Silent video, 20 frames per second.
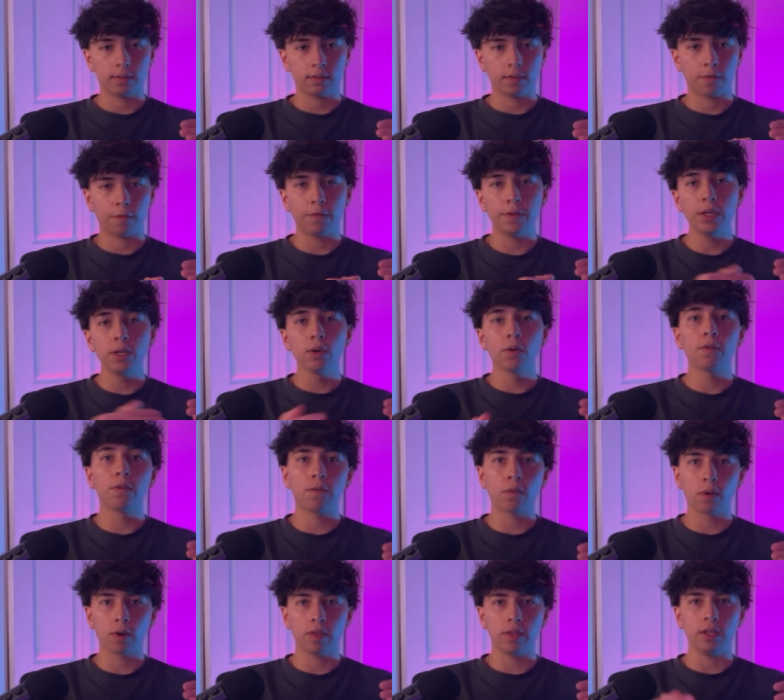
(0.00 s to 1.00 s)
feel
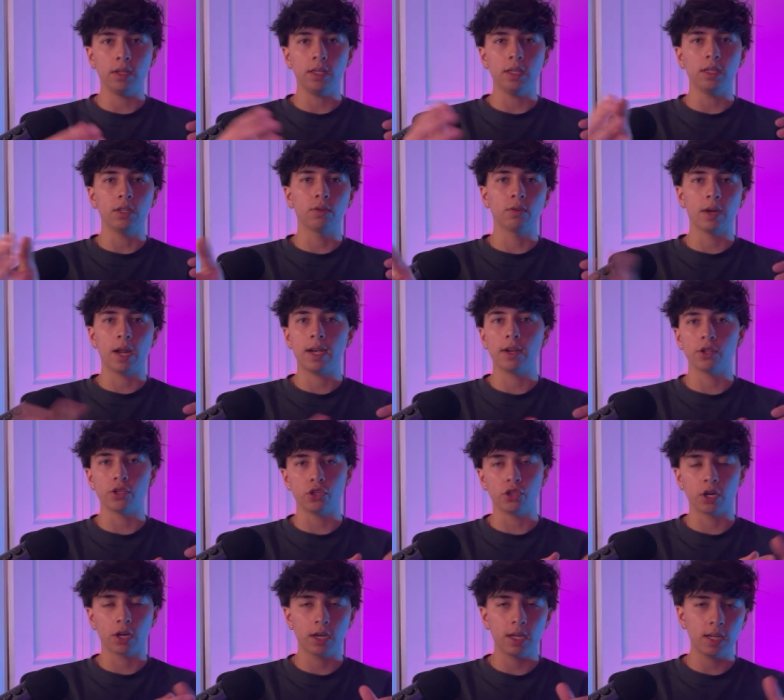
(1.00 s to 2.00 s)
for the creator's
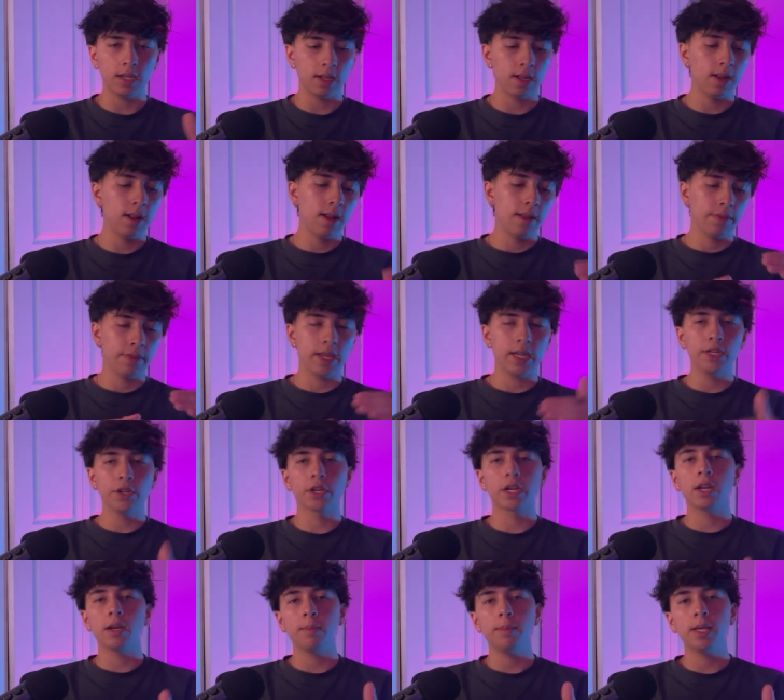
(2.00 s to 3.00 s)
journey. Then
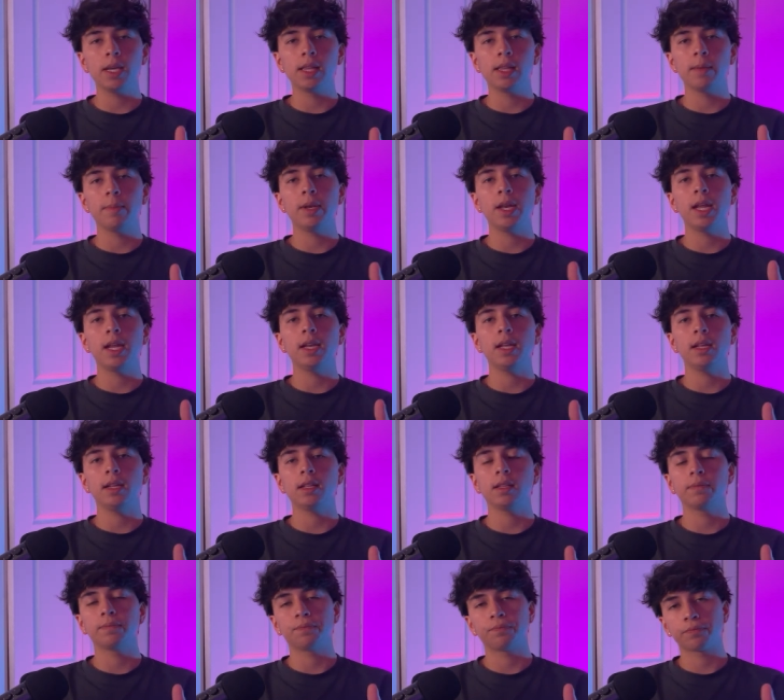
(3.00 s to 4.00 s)
you're going to be
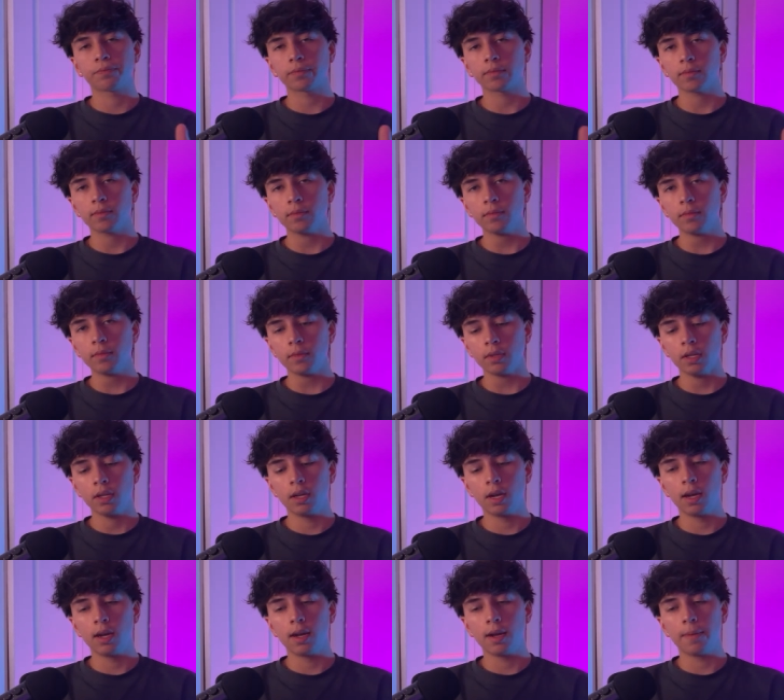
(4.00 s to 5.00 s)
eliminating
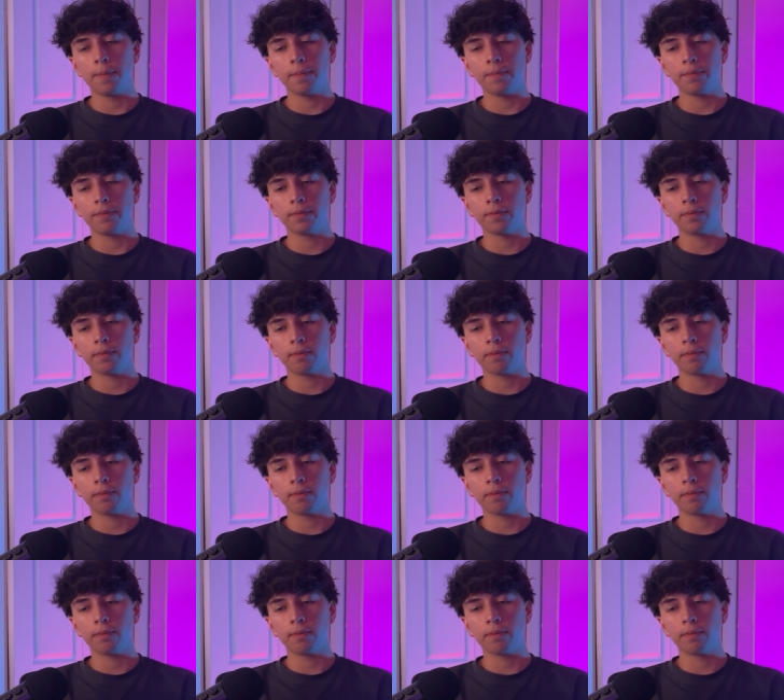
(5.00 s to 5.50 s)
the